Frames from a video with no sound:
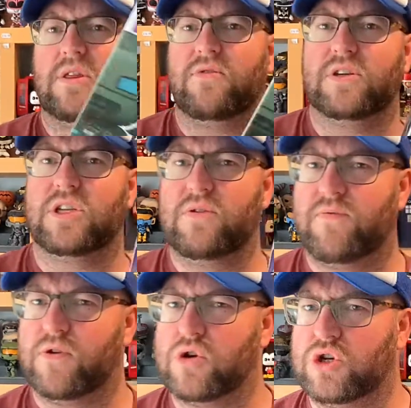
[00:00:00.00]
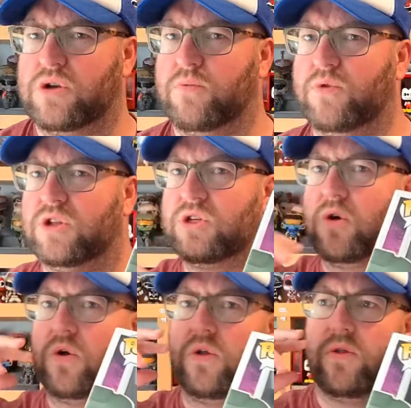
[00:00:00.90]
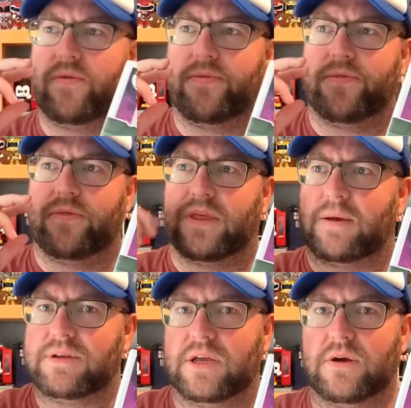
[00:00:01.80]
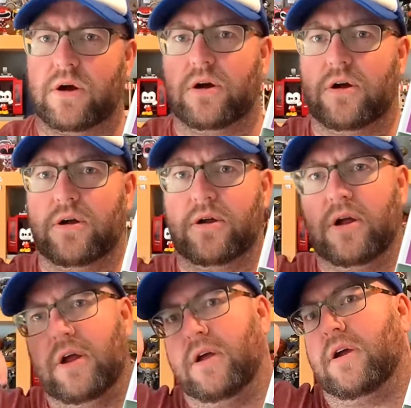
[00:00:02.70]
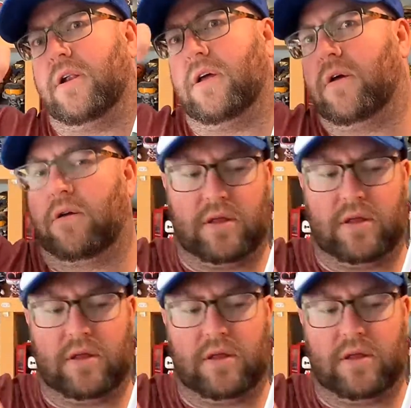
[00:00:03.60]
there is a version that's got Captain Carter kind of